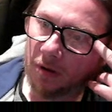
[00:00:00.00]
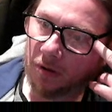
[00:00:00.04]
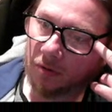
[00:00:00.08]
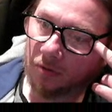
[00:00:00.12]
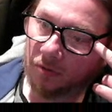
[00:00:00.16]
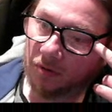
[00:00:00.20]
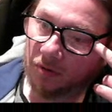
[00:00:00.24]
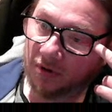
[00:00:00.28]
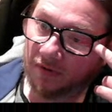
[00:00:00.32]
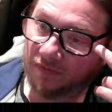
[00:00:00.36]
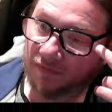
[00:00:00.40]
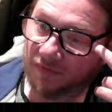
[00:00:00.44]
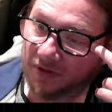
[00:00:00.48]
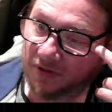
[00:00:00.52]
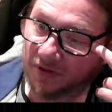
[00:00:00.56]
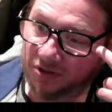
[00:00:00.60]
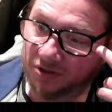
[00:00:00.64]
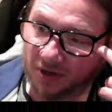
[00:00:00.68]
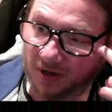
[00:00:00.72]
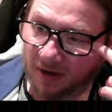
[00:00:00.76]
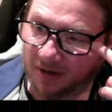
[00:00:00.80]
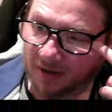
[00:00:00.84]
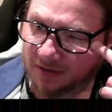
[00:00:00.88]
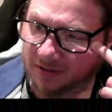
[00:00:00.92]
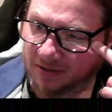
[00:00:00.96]
good evening,
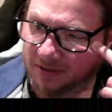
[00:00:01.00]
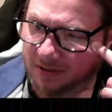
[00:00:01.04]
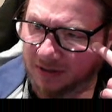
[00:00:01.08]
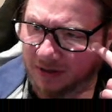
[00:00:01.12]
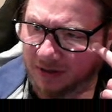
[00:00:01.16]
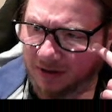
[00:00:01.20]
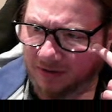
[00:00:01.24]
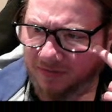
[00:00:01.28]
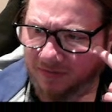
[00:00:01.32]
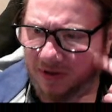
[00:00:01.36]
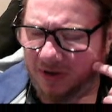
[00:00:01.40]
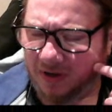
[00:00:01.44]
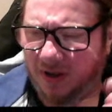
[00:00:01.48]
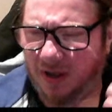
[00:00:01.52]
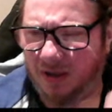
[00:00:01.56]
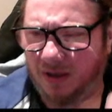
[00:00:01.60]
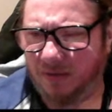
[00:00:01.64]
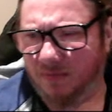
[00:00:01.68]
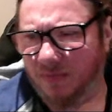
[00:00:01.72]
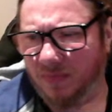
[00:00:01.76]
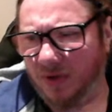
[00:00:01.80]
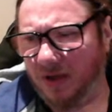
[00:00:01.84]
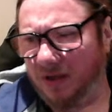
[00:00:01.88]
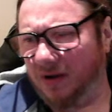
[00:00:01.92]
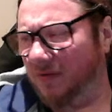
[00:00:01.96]
Jackson. I think I
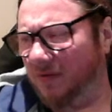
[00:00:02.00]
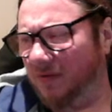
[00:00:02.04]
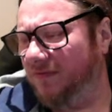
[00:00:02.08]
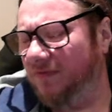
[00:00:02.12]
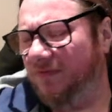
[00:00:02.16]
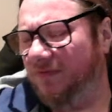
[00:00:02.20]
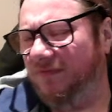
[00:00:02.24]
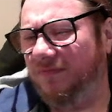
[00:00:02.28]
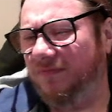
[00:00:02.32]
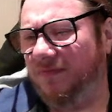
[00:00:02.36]
might have.